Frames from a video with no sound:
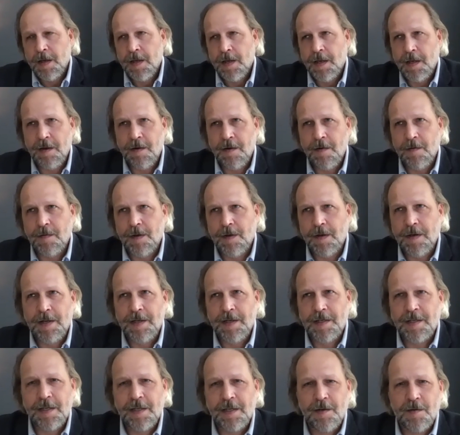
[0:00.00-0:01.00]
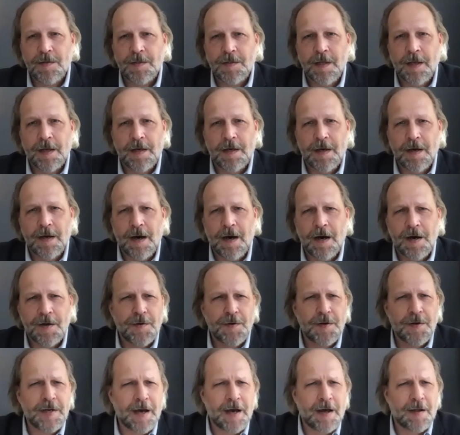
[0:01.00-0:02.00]
You don't need to use like
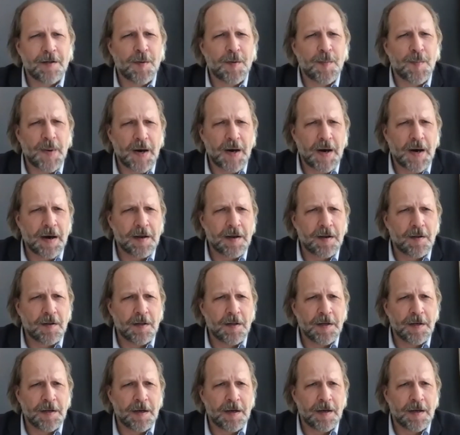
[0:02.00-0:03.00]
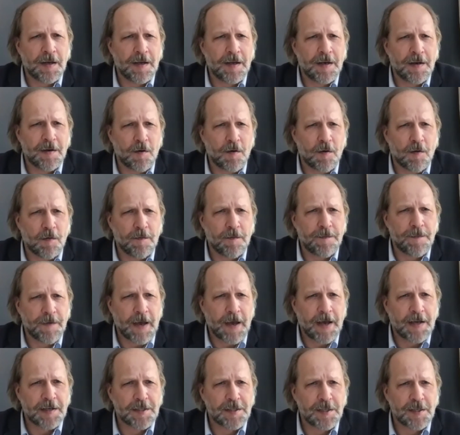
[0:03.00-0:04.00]
$100 bottle in an old
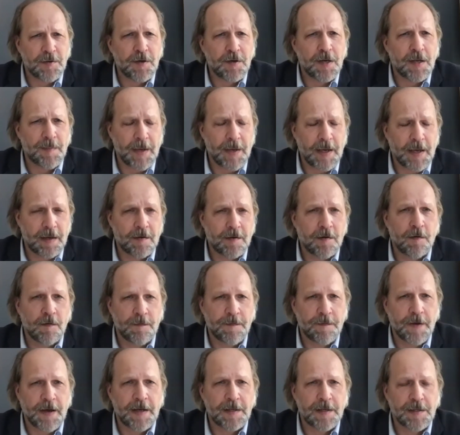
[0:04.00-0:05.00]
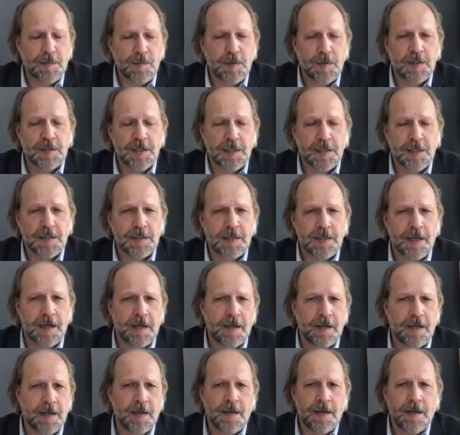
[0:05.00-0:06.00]
fashioned. You can make an old fashioned with just
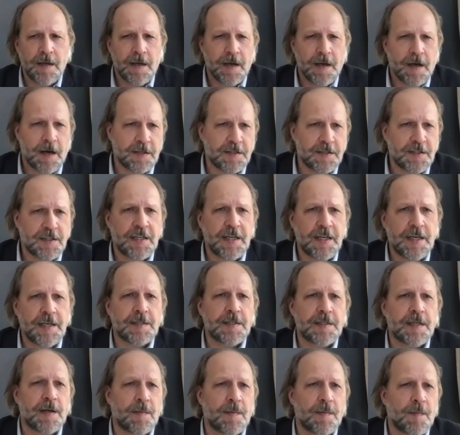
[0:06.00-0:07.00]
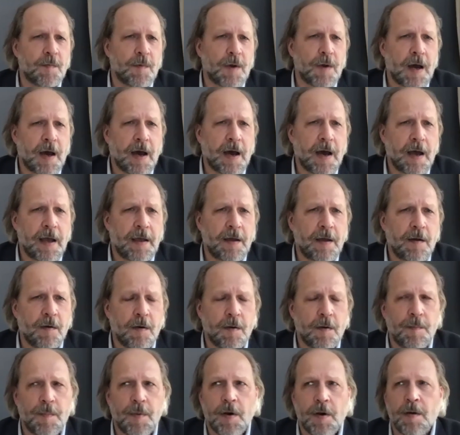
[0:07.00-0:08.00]
a decent rye
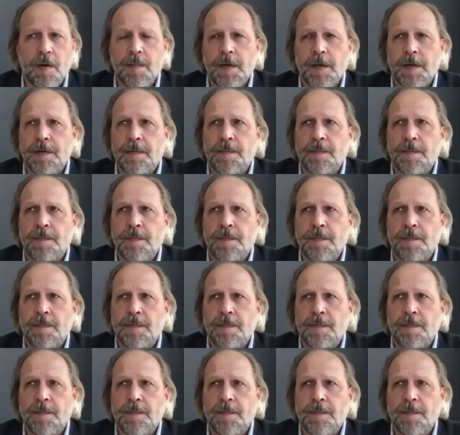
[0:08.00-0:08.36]
or bourbon.